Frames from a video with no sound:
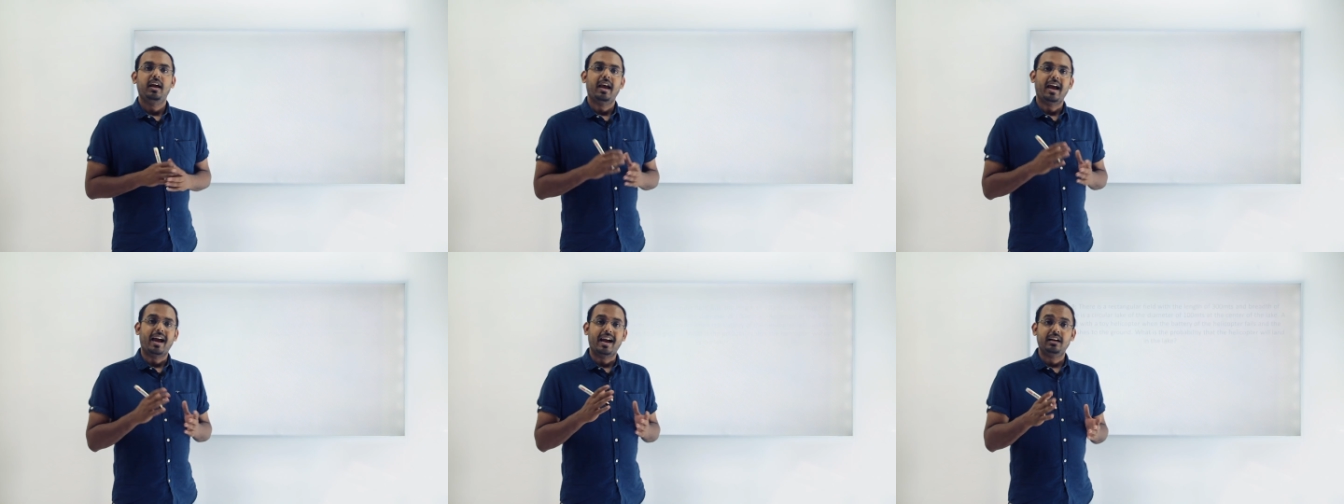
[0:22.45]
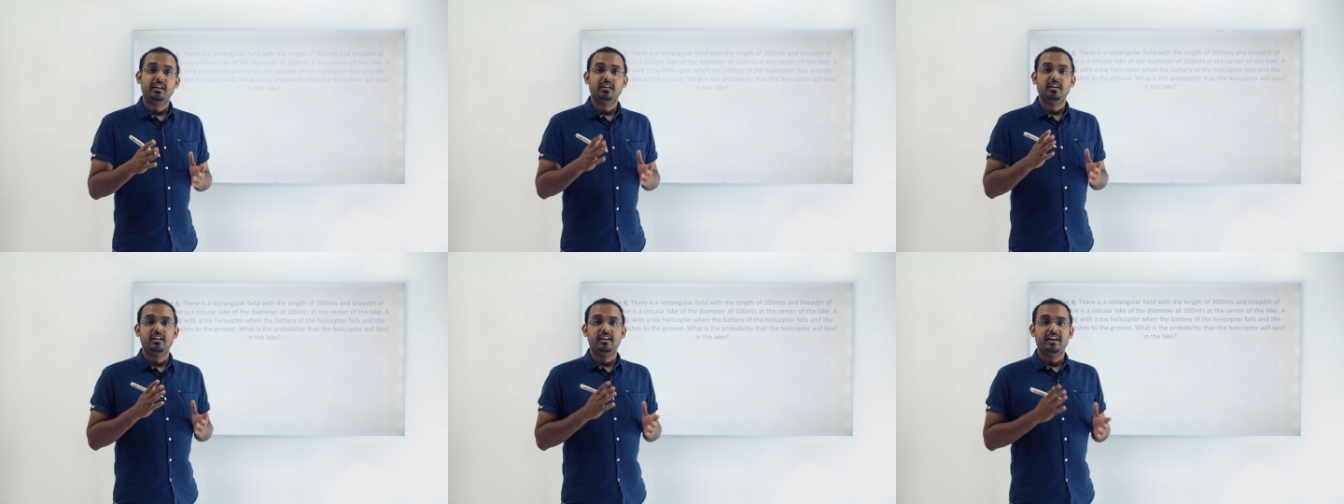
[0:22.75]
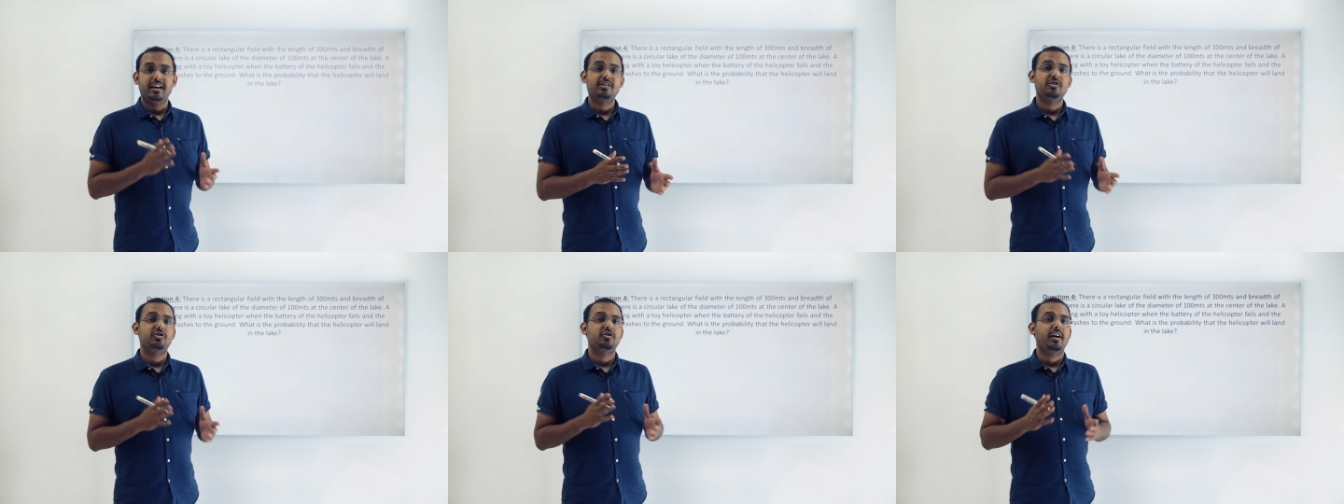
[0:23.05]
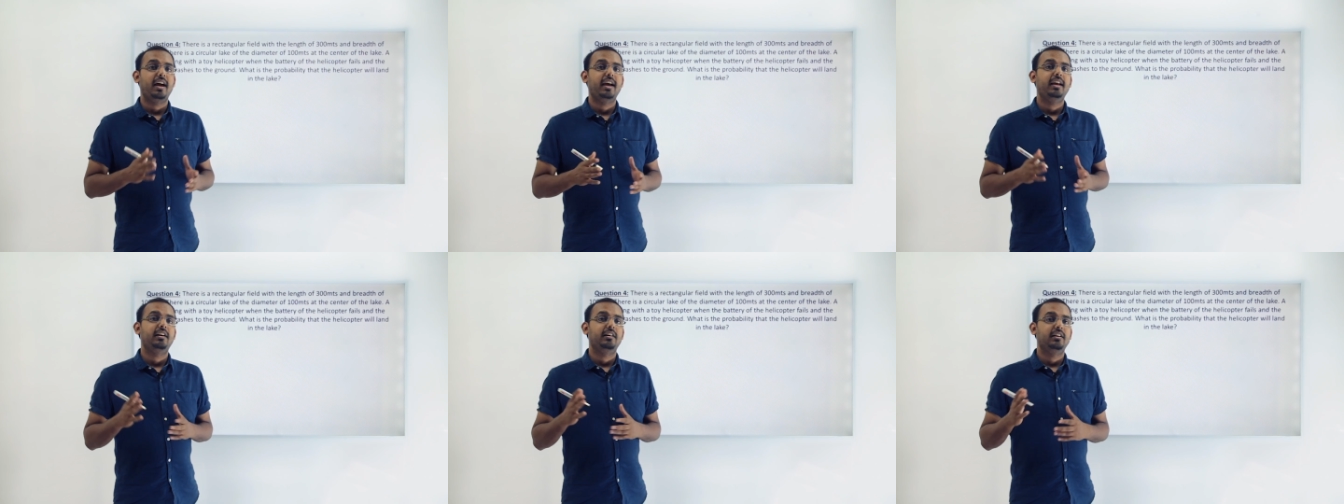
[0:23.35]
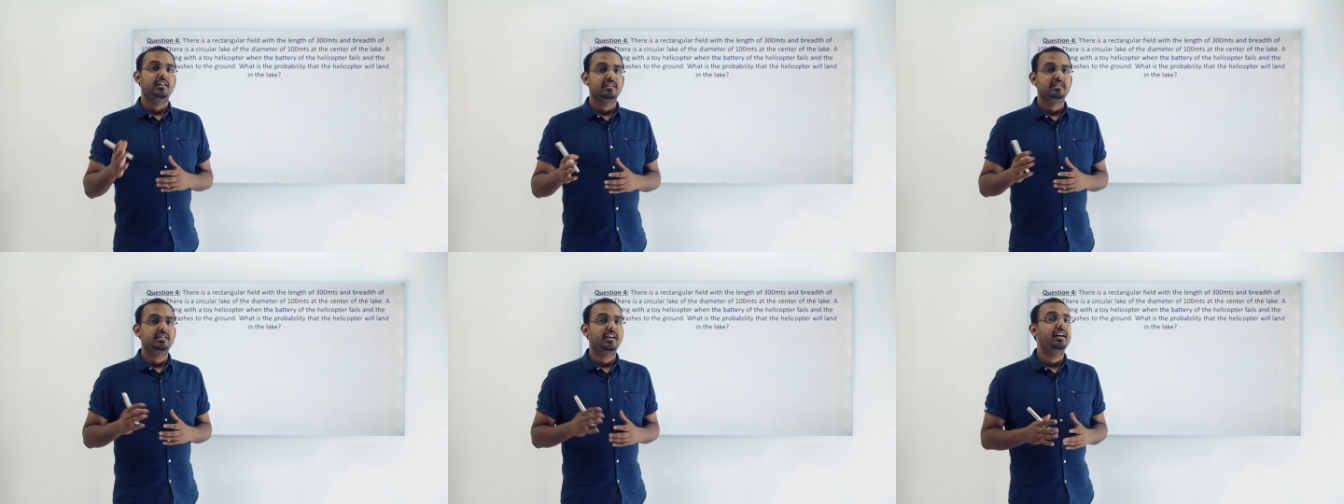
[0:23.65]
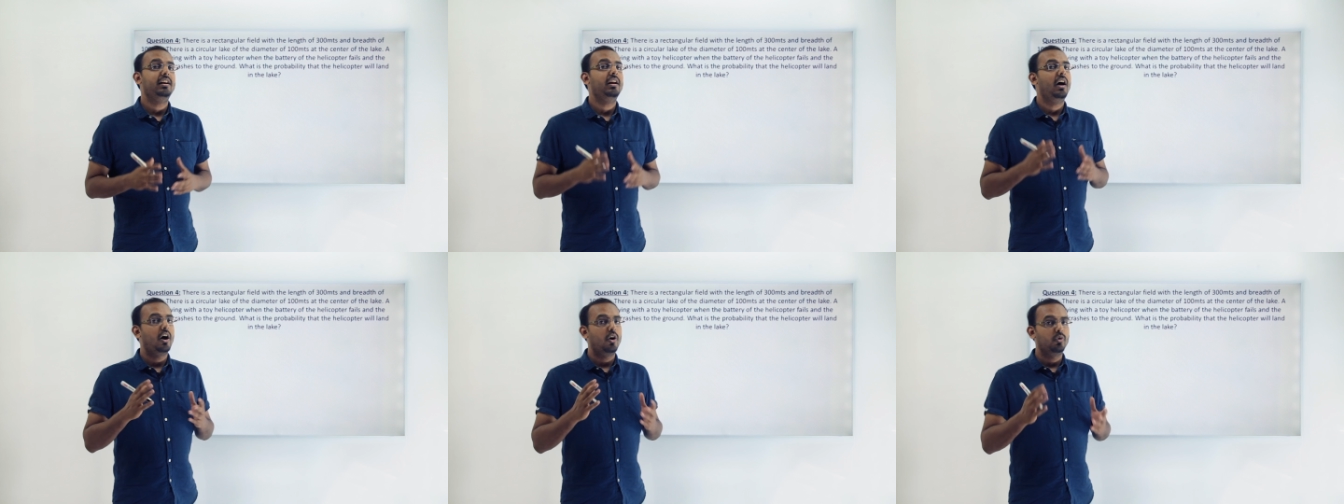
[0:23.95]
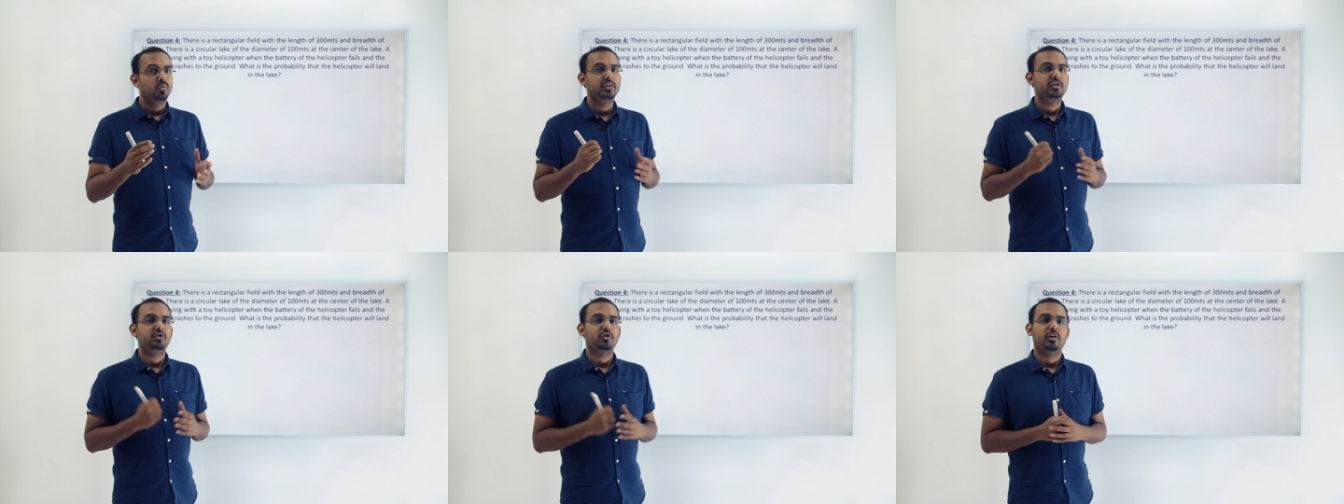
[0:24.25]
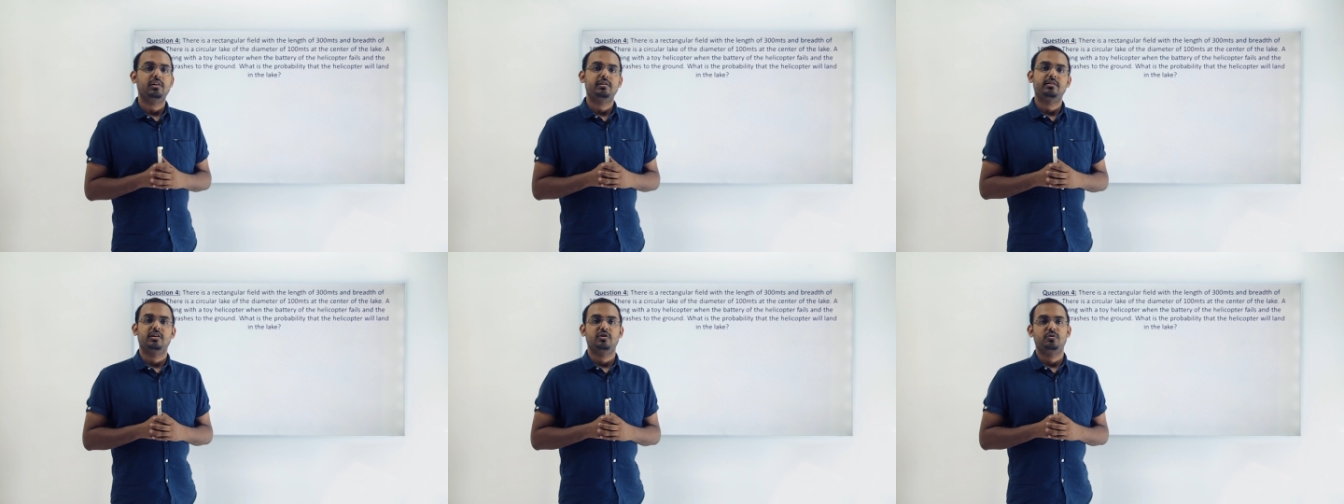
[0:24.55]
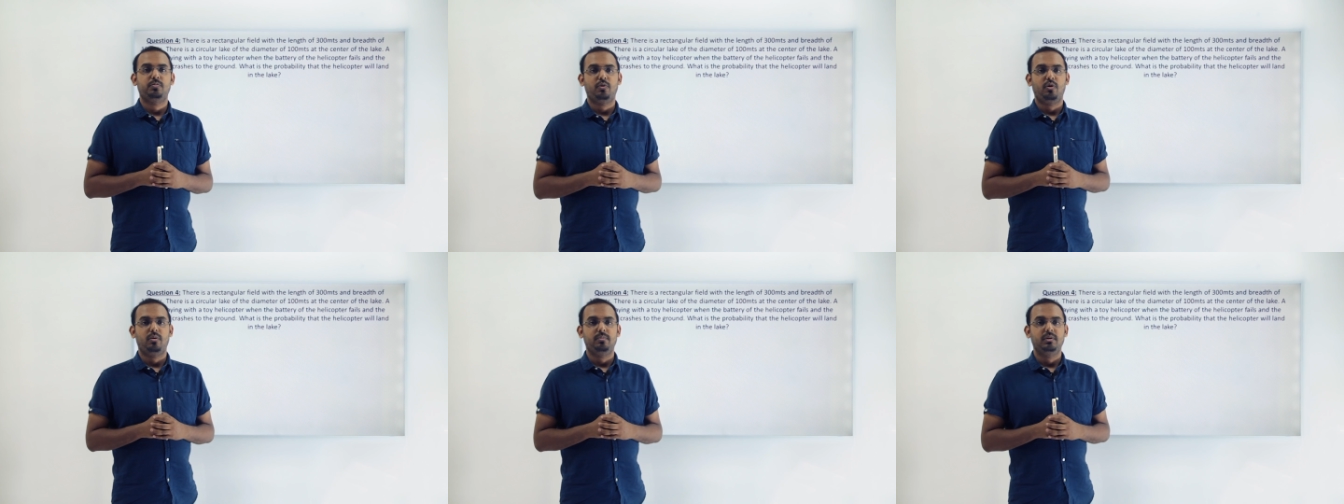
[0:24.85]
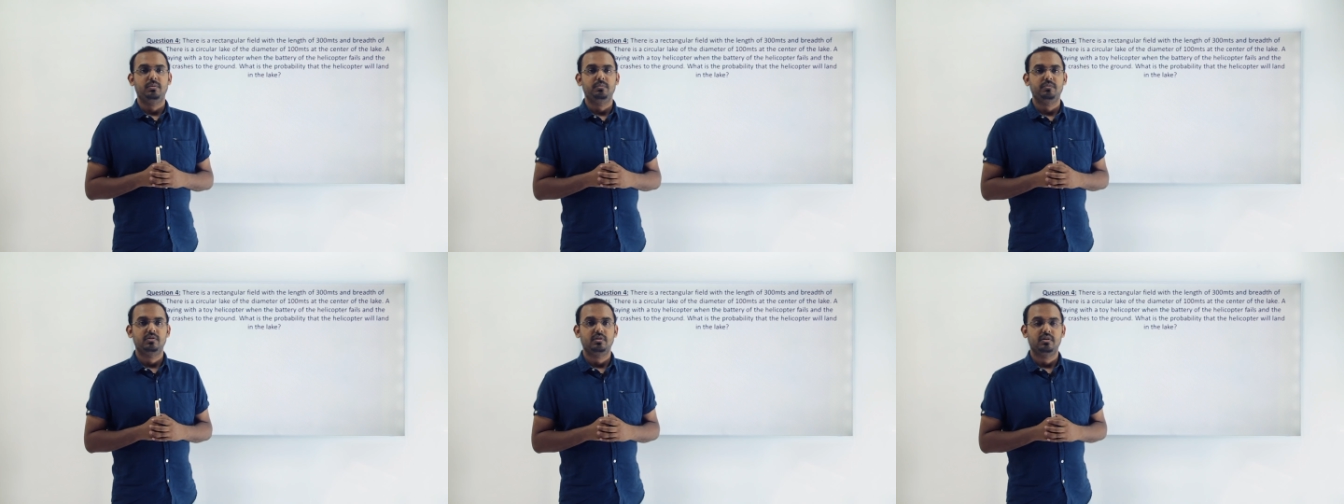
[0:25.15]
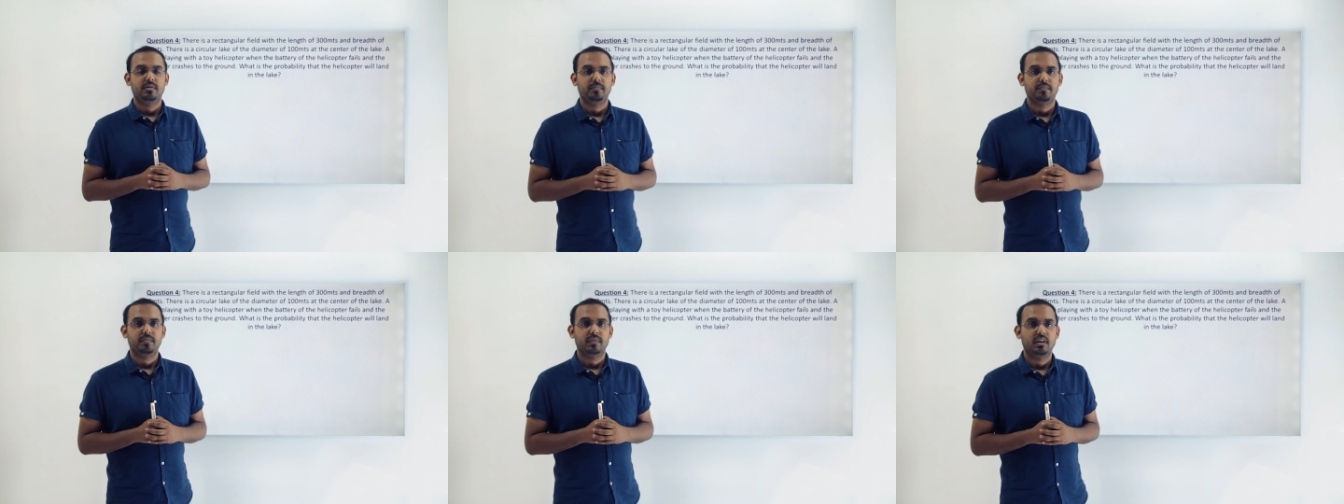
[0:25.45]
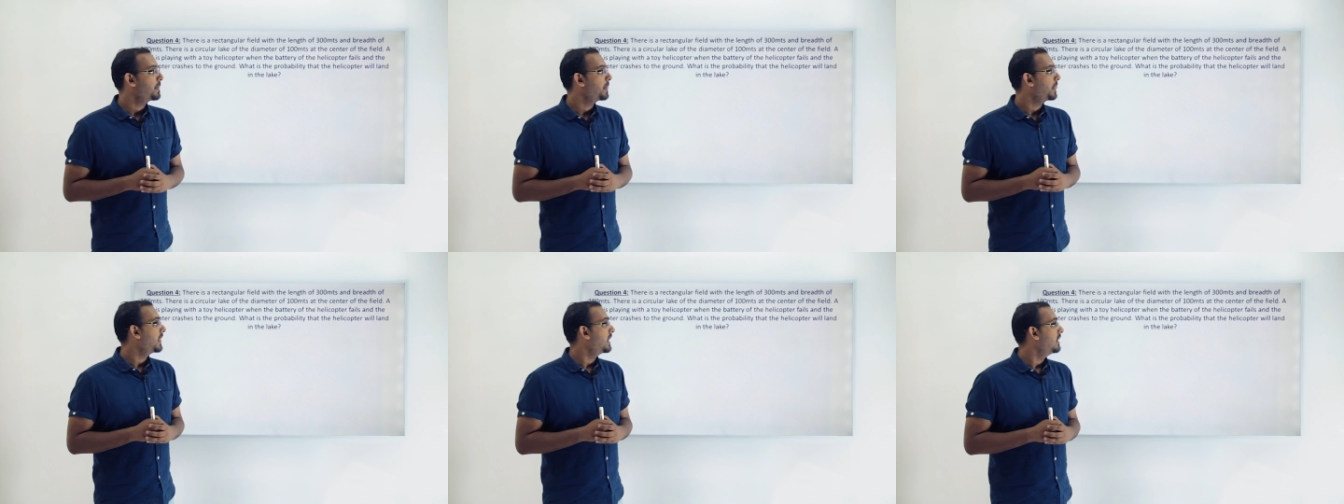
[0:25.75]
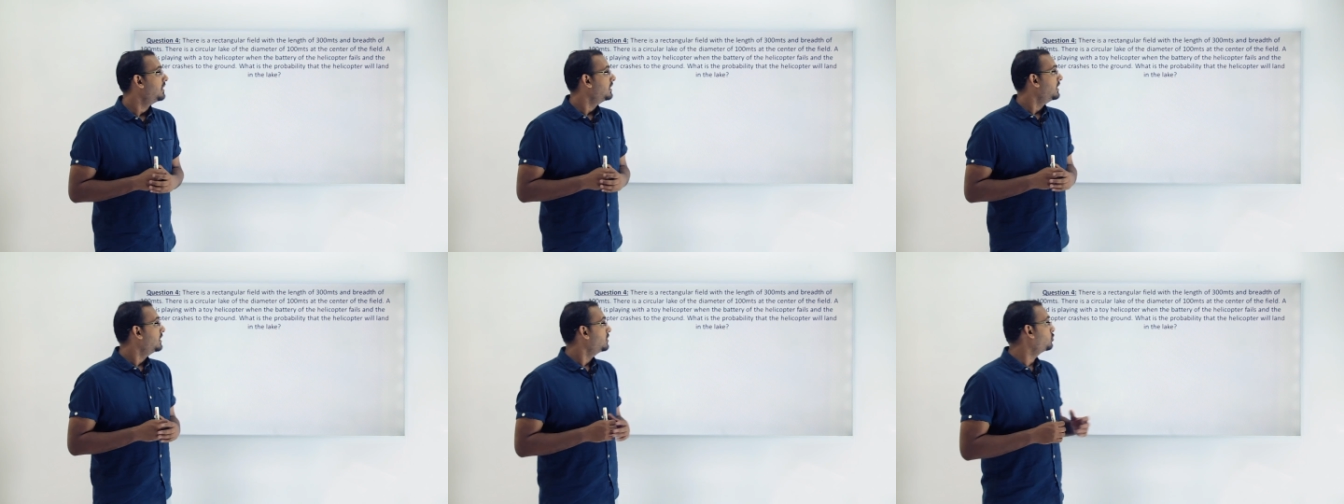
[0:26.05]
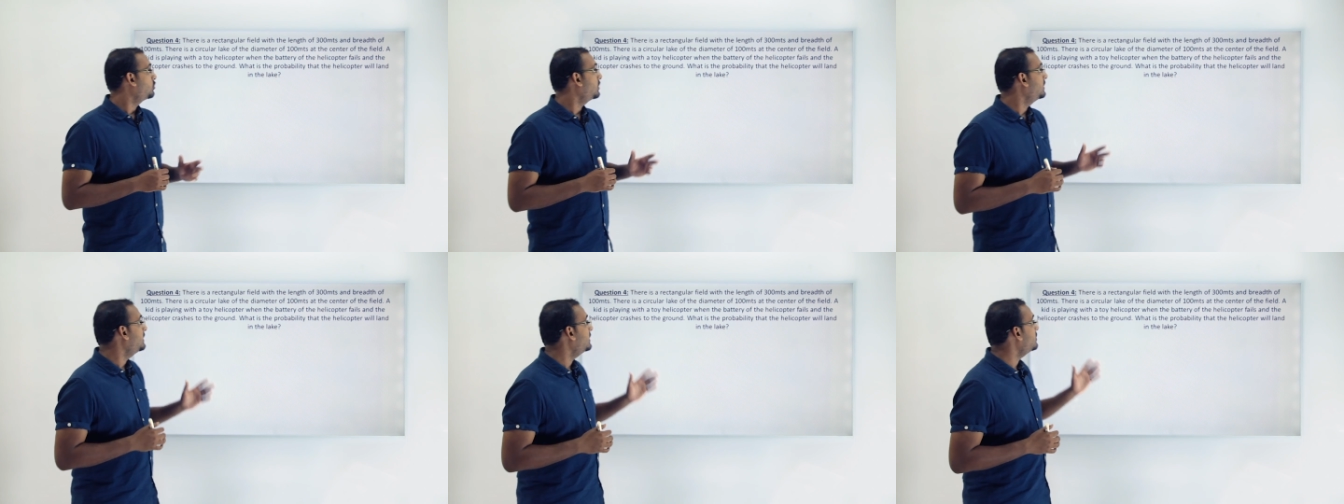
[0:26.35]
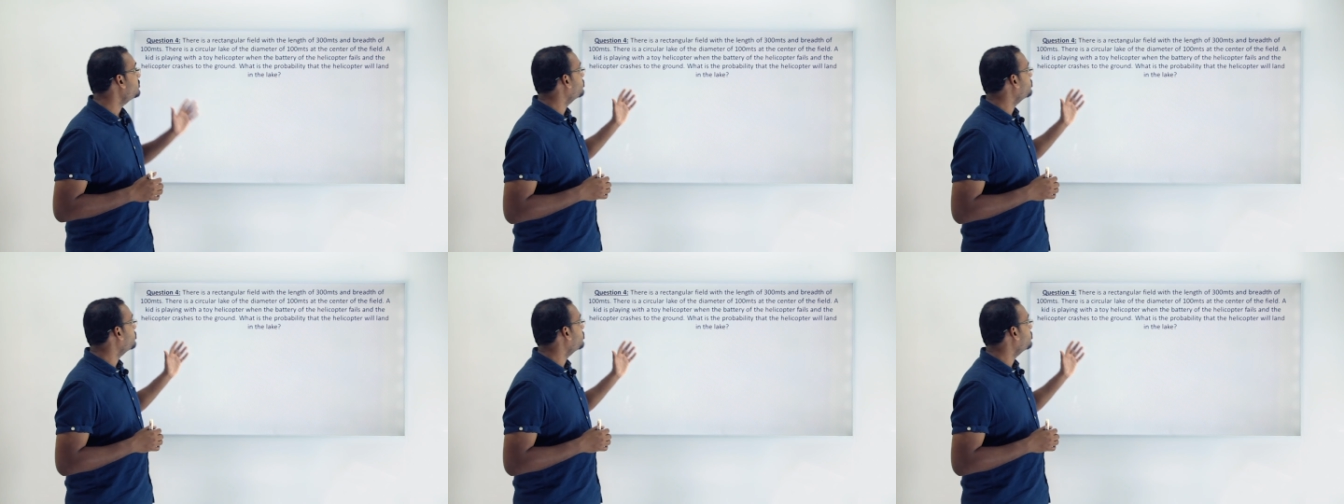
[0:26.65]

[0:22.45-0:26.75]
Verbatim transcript: and let's try and understand how we solve such problems. So in this